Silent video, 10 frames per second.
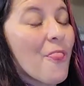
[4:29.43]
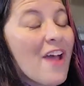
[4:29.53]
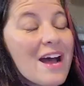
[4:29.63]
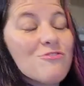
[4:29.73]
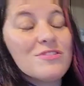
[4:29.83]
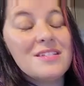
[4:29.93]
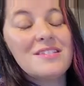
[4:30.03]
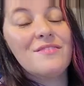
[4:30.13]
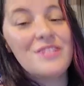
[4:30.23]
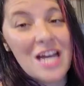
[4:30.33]

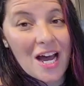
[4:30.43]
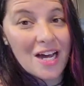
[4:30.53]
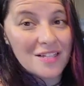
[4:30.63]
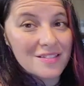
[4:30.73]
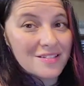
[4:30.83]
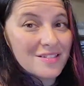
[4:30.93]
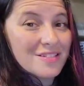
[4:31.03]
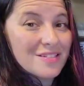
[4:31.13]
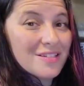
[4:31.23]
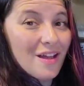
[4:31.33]
Thousands of
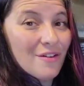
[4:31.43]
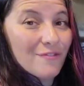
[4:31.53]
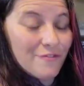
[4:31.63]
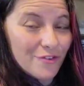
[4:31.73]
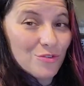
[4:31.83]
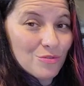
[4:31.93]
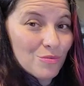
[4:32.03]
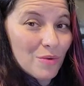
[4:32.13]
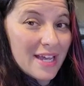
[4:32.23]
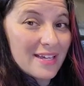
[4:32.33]
tons of
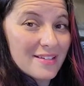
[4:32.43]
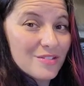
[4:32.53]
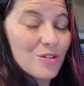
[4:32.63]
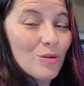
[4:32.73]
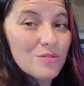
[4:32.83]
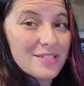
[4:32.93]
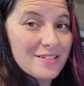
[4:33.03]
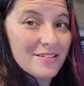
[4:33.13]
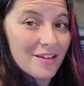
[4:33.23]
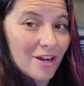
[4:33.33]
food waste goes
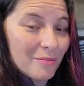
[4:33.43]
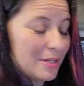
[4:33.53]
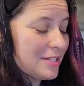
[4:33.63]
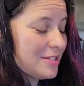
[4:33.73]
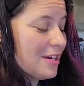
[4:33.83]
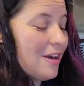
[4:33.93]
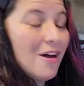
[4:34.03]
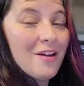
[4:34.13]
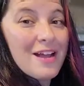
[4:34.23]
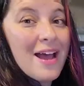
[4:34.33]
into the garbage
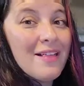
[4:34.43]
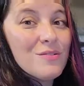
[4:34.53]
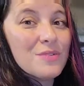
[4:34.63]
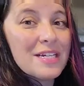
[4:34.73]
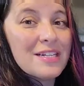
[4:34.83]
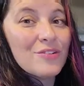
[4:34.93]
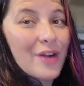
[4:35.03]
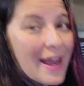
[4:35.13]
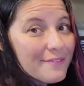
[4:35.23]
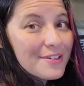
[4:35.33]
on Halloween
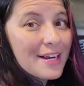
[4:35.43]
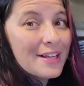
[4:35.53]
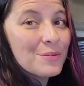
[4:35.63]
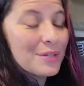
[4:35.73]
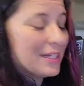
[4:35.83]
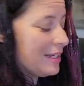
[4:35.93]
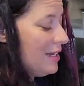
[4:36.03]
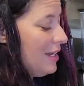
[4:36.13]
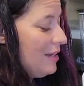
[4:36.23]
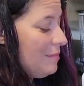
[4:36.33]
or after Halloween
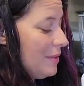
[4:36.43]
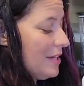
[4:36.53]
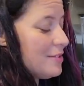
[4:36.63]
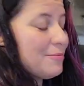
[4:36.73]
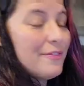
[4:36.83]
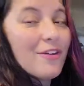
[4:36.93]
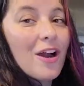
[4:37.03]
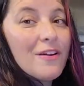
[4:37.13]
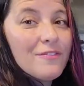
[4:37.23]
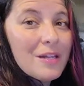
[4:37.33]
because we've
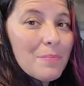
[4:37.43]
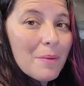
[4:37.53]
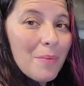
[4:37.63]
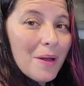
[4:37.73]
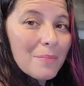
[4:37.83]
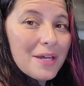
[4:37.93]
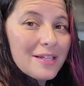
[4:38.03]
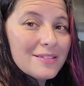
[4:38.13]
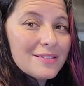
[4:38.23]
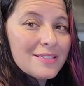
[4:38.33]
carved up our
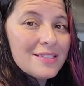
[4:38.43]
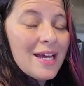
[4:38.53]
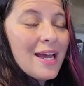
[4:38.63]
pumpkins